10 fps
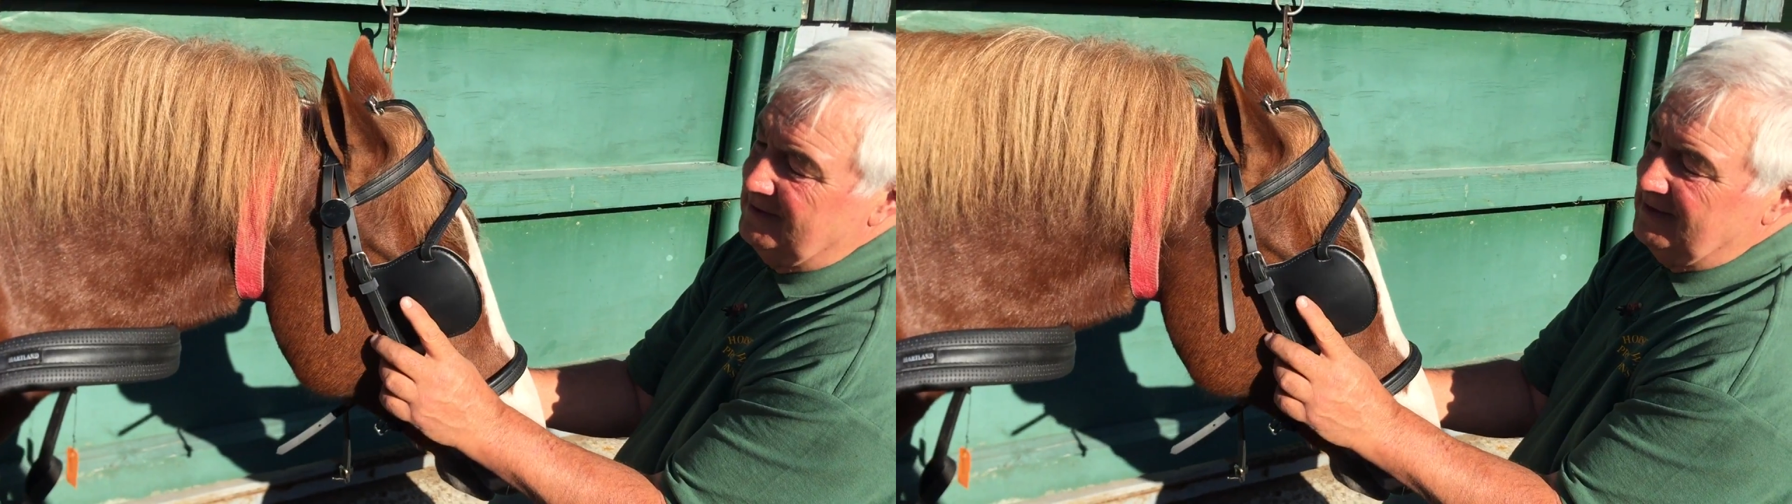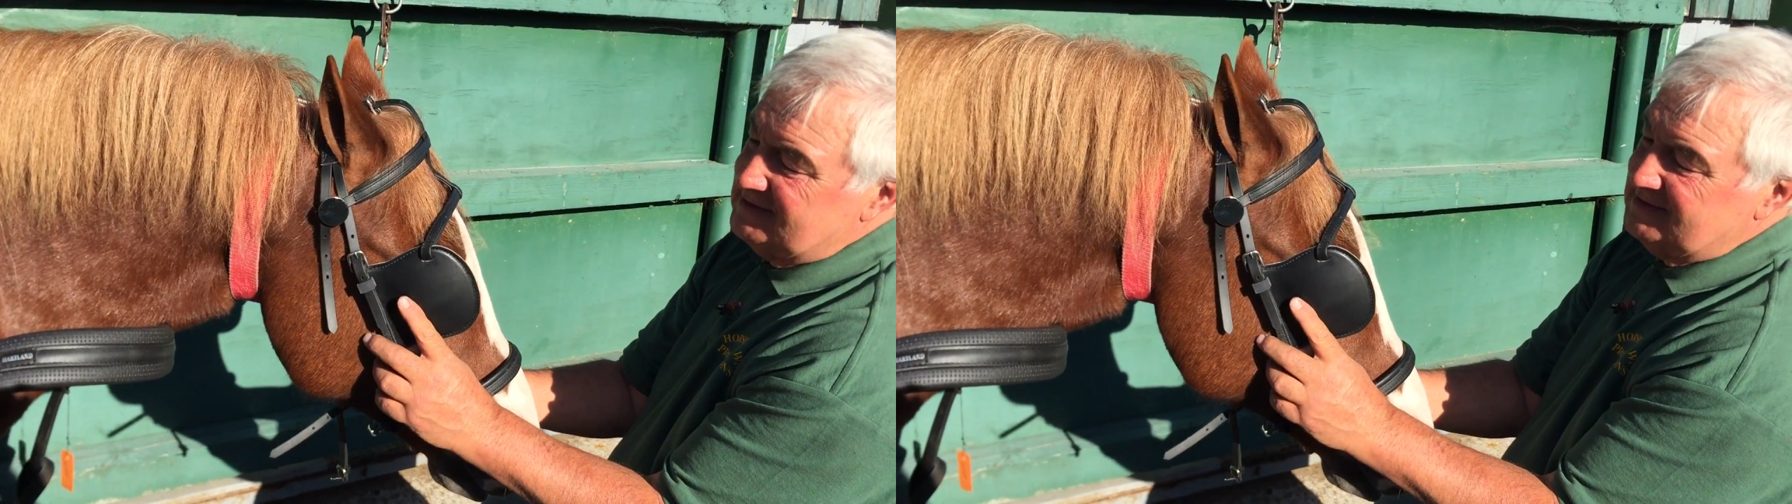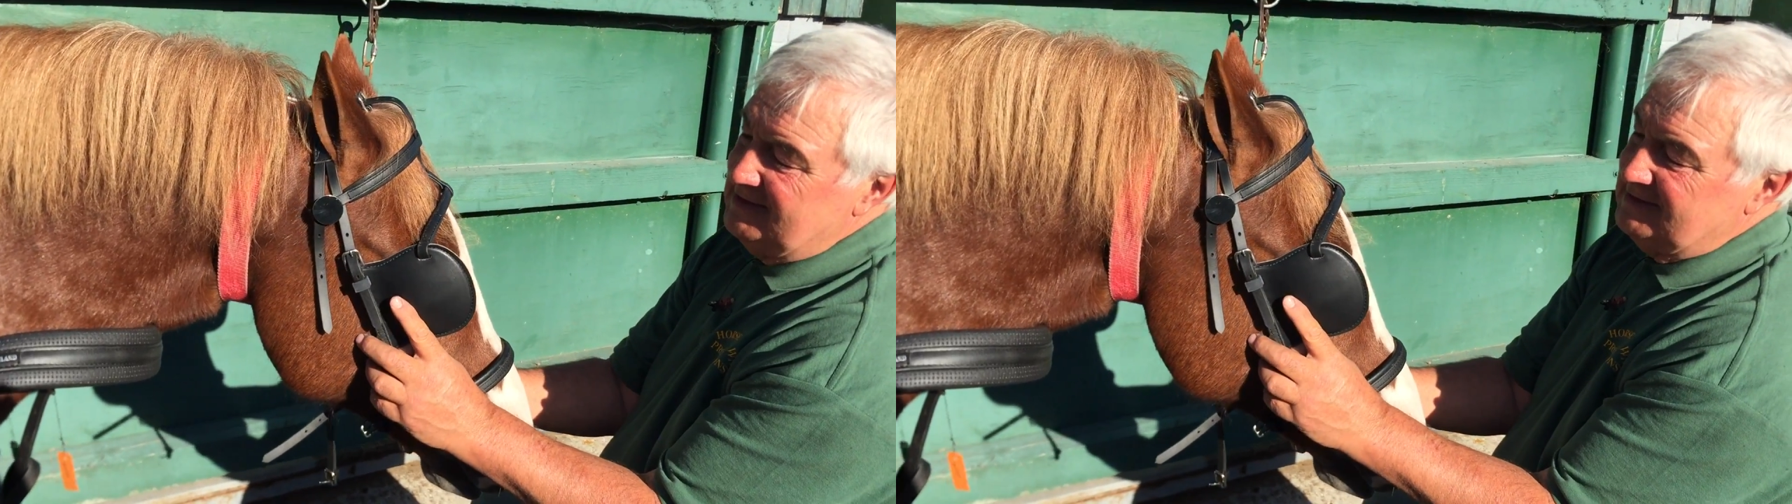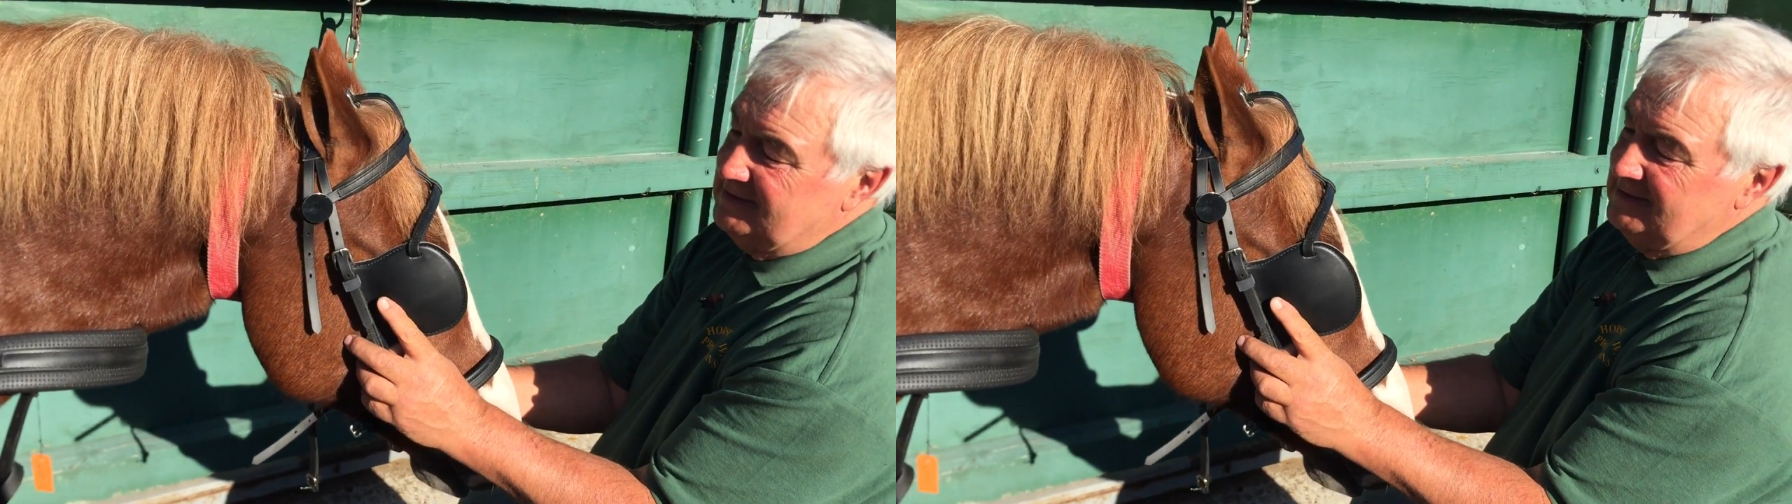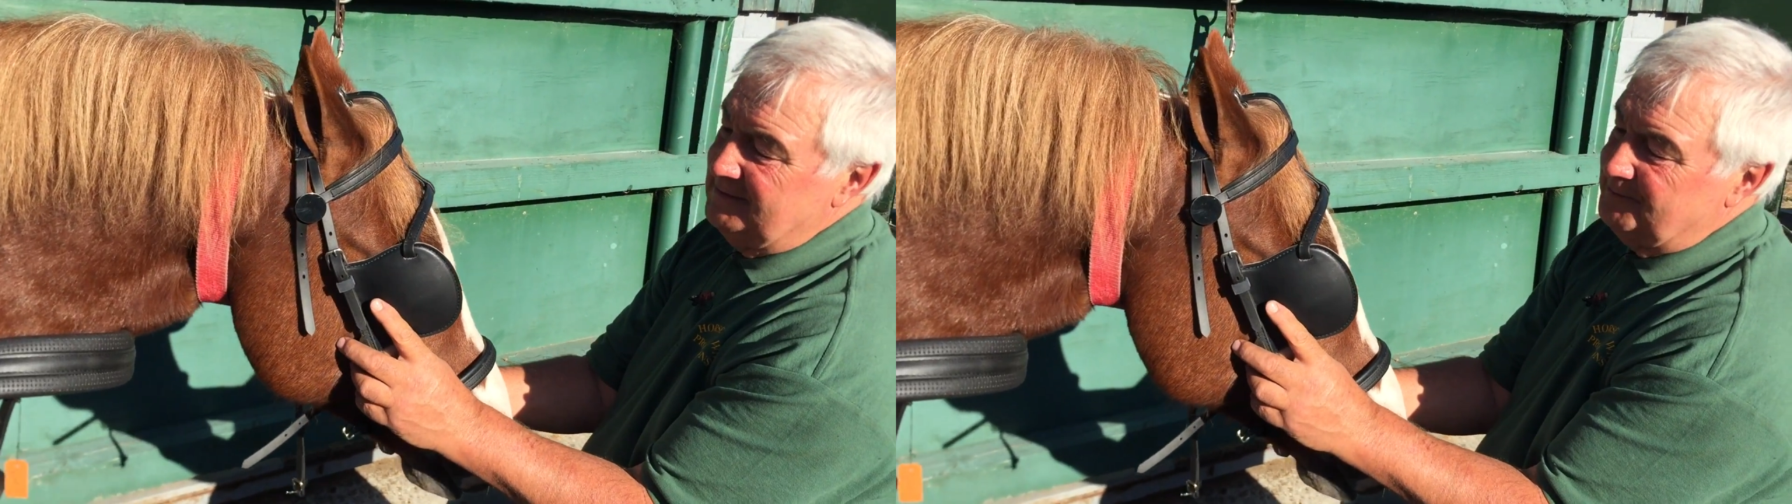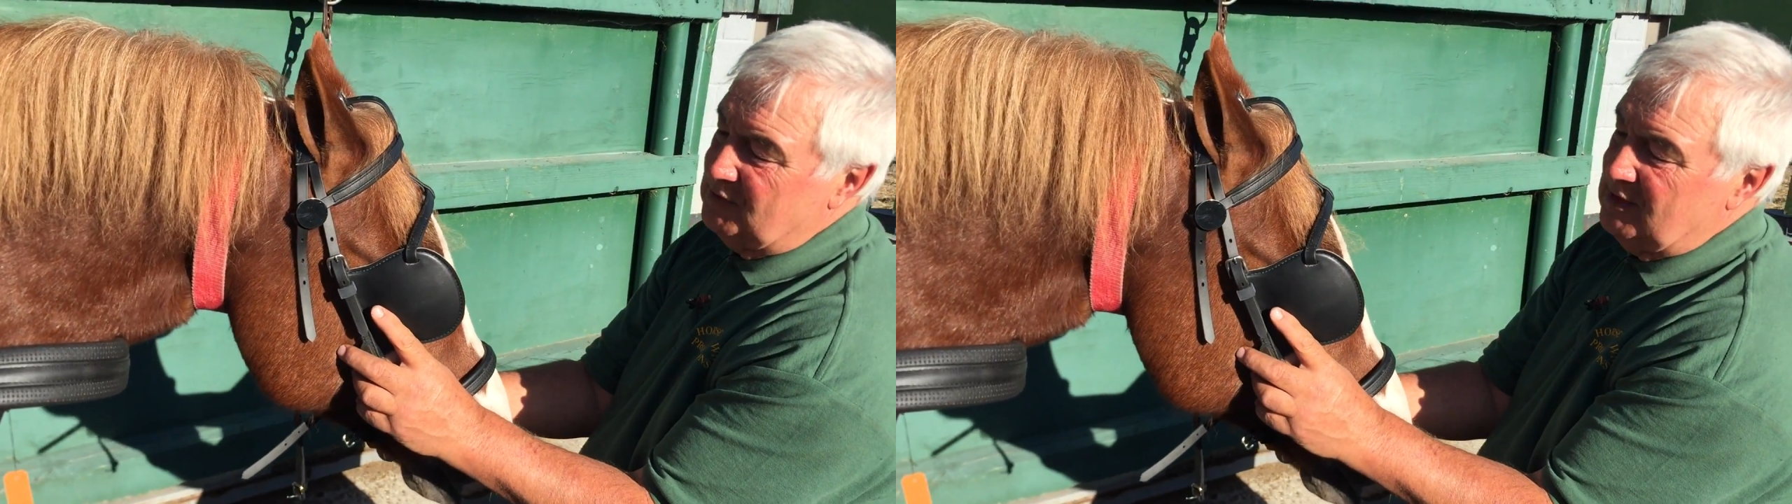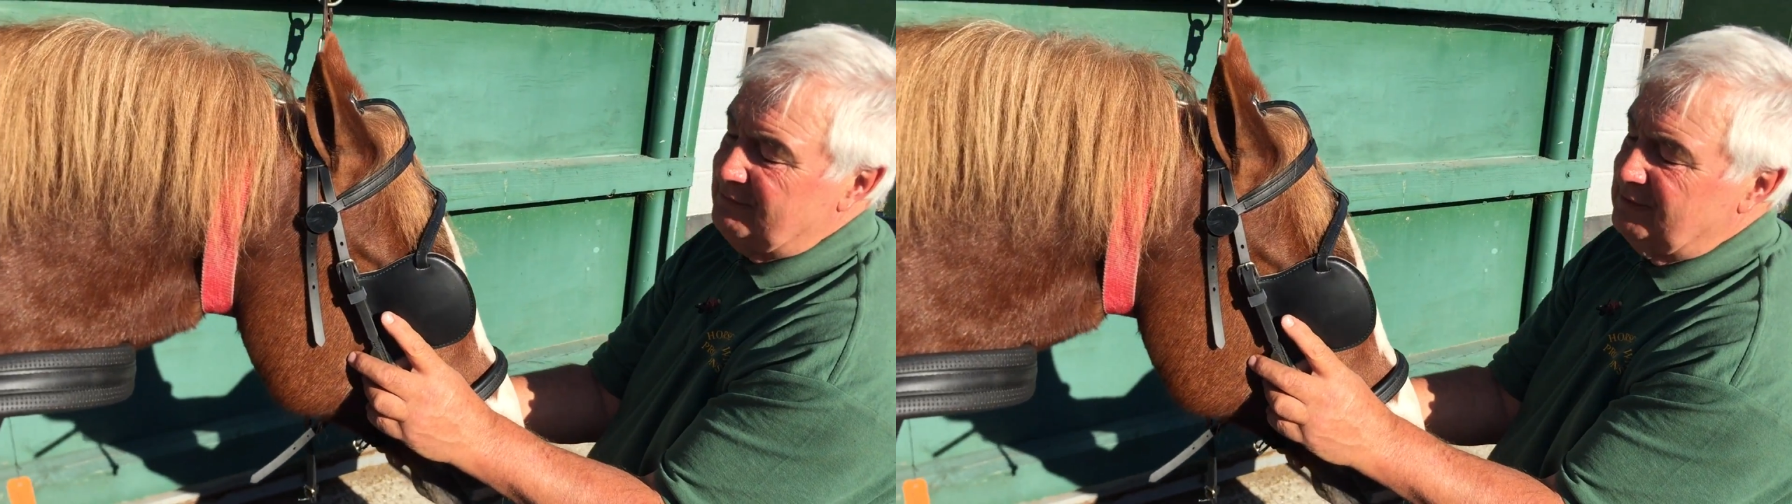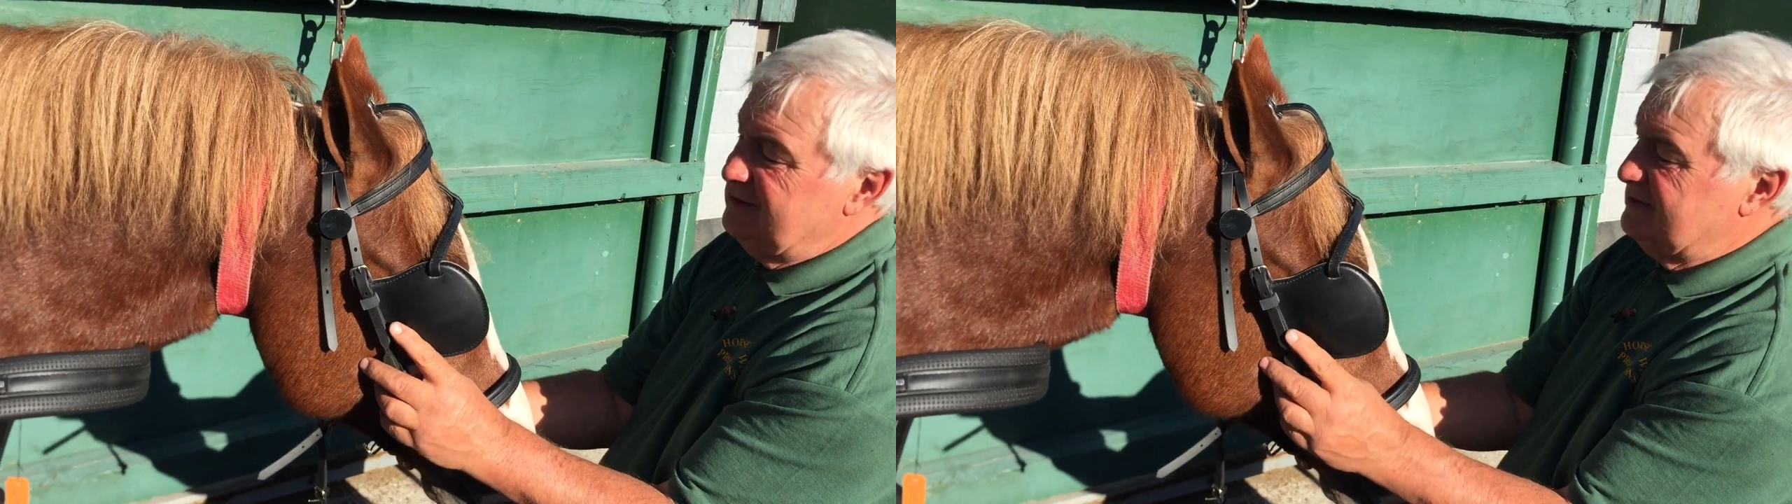that's dead, covering